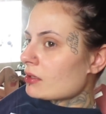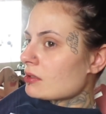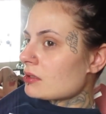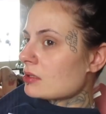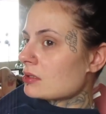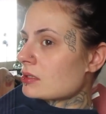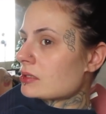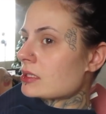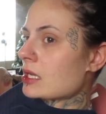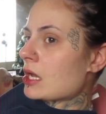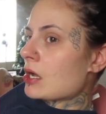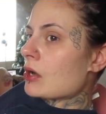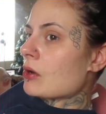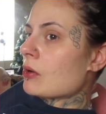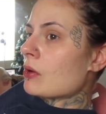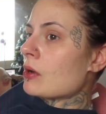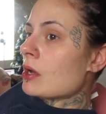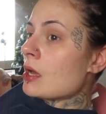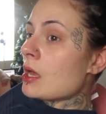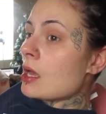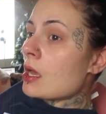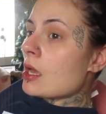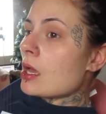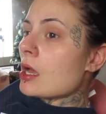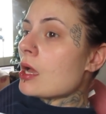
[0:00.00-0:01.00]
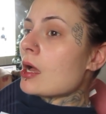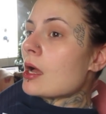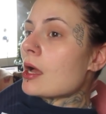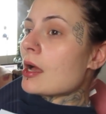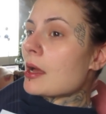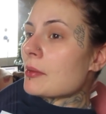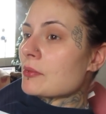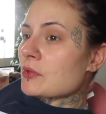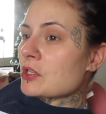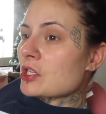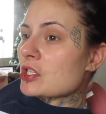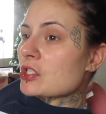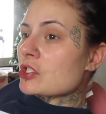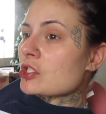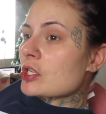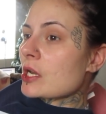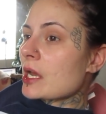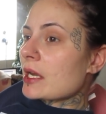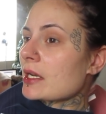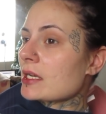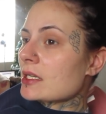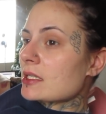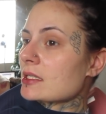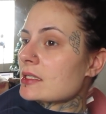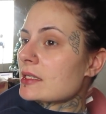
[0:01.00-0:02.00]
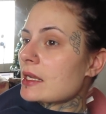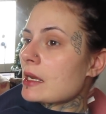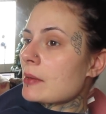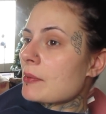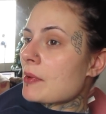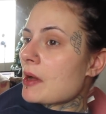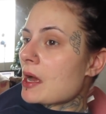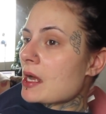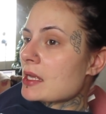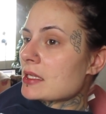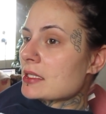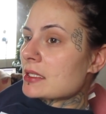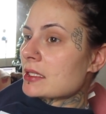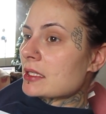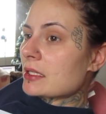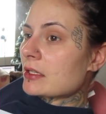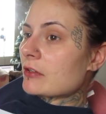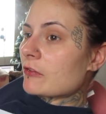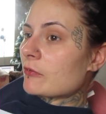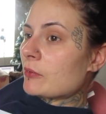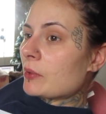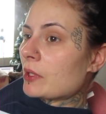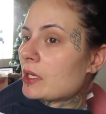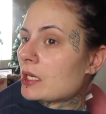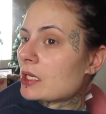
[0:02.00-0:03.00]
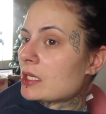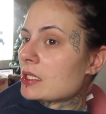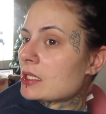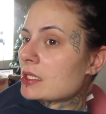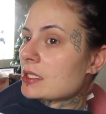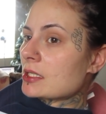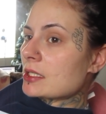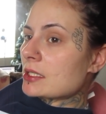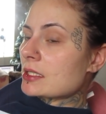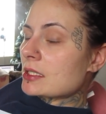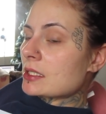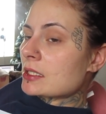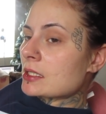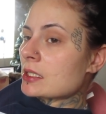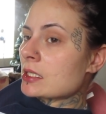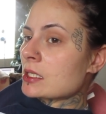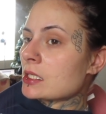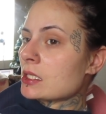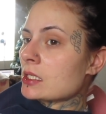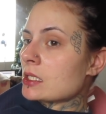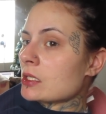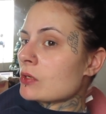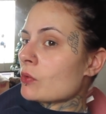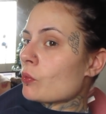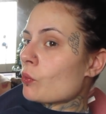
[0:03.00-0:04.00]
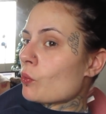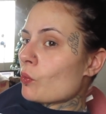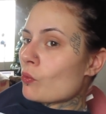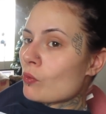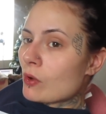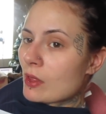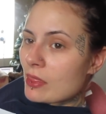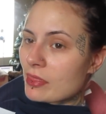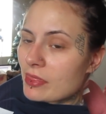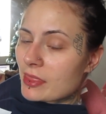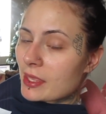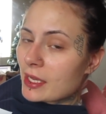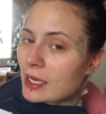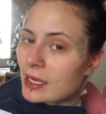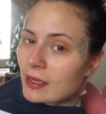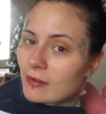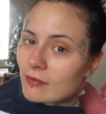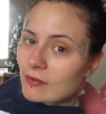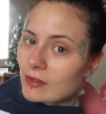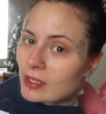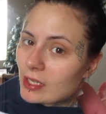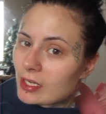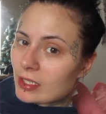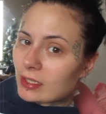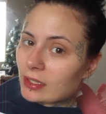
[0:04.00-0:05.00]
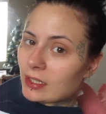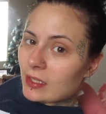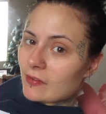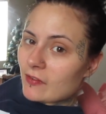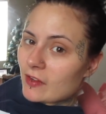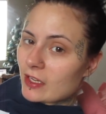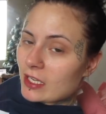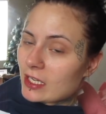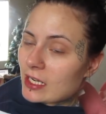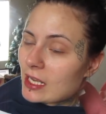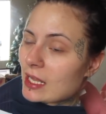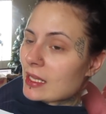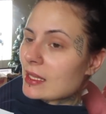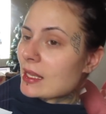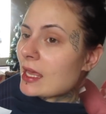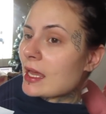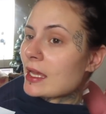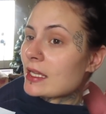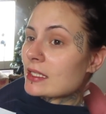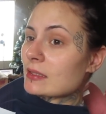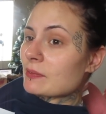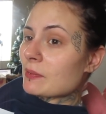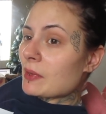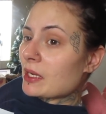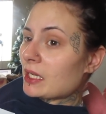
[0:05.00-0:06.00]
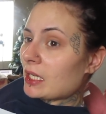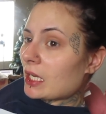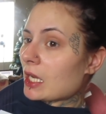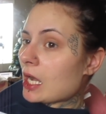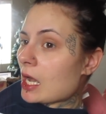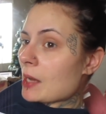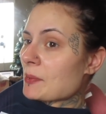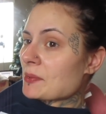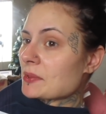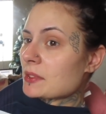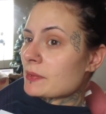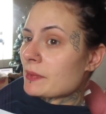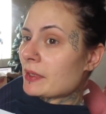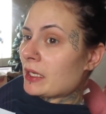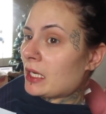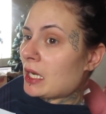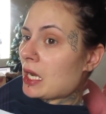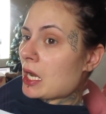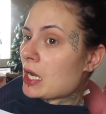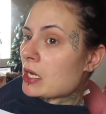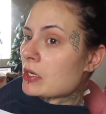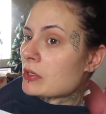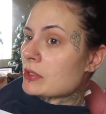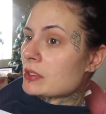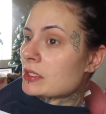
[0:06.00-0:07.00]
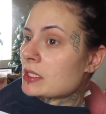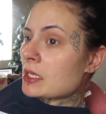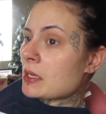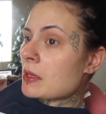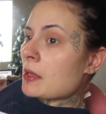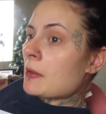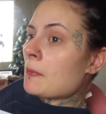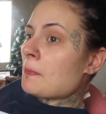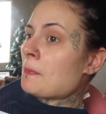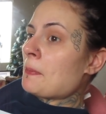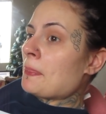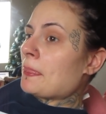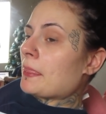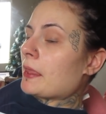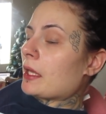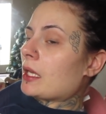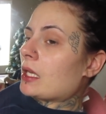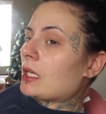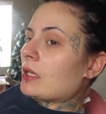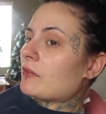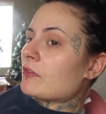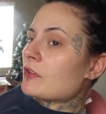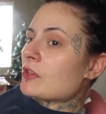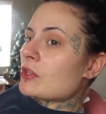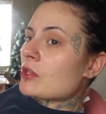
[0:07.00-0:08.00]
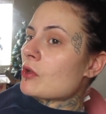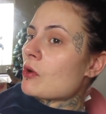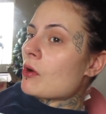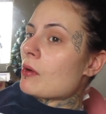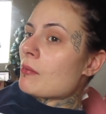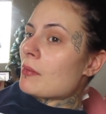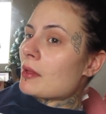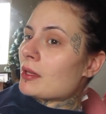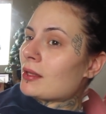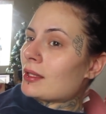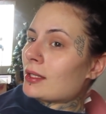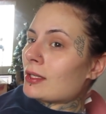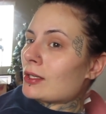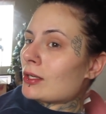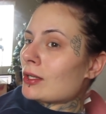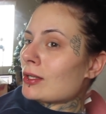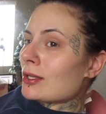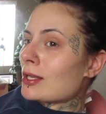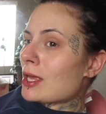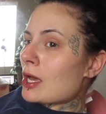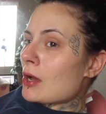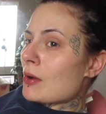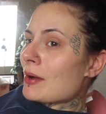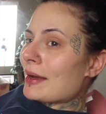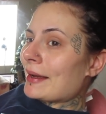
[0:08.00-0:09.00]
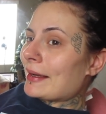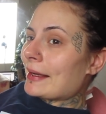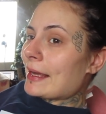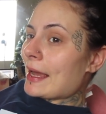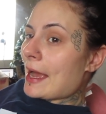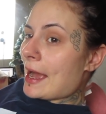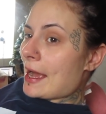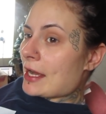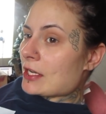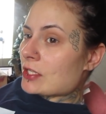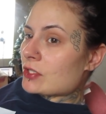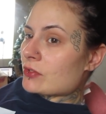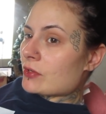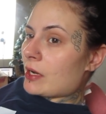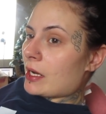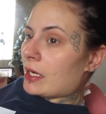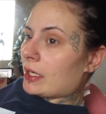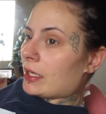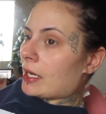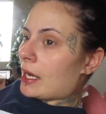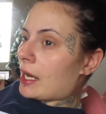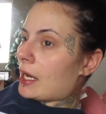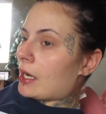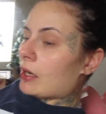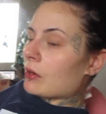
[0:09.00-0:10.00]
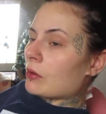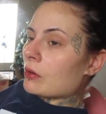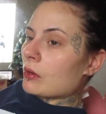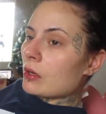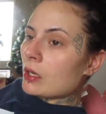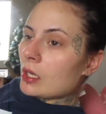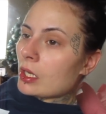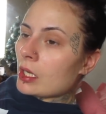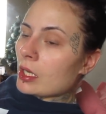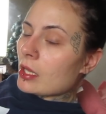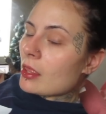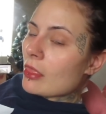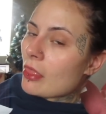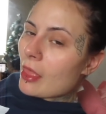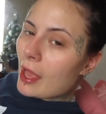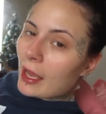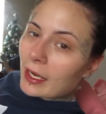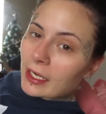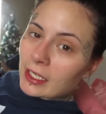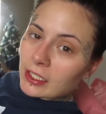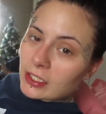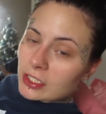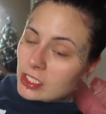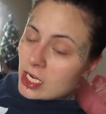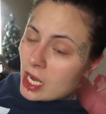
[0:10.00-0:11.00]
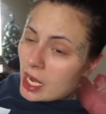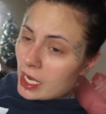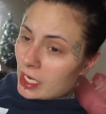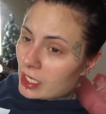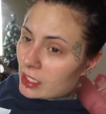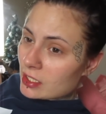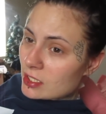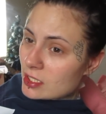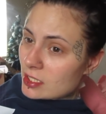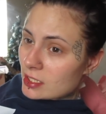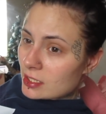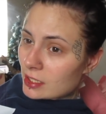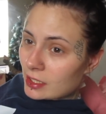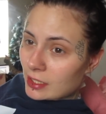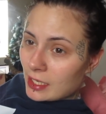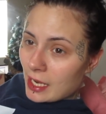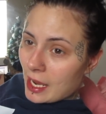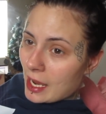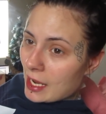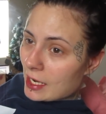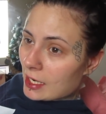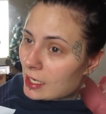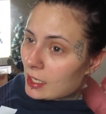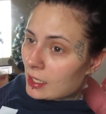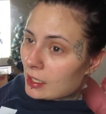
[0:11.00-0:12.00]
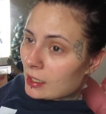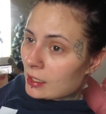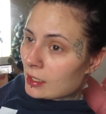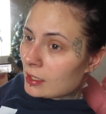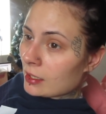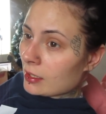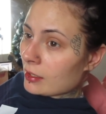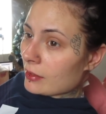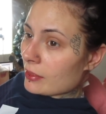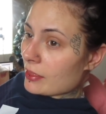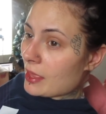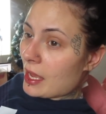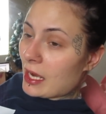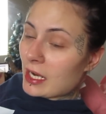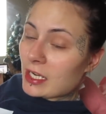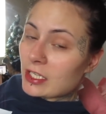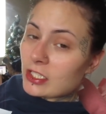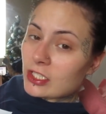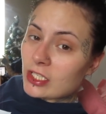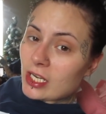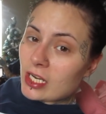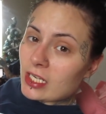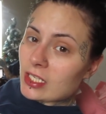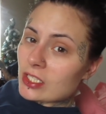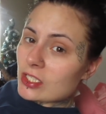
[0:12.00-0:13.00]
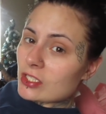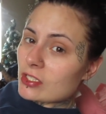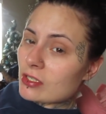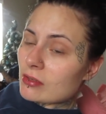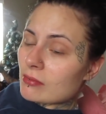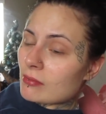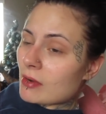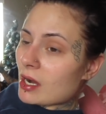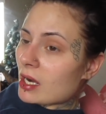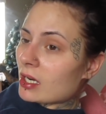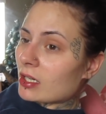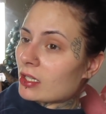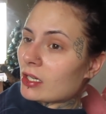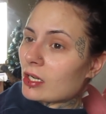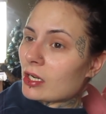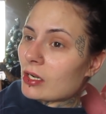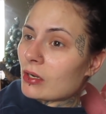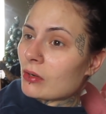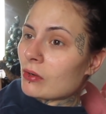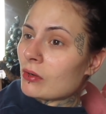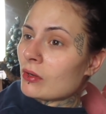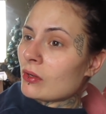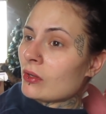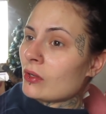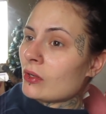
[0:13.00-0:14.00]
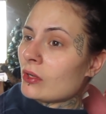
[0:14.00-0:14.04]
So I'm just trying to stay positive, because one thing I've learned living in L A is money comes, money goes. Like, even though I'm a little low on cash right now, that could change today. That could change tomorrow.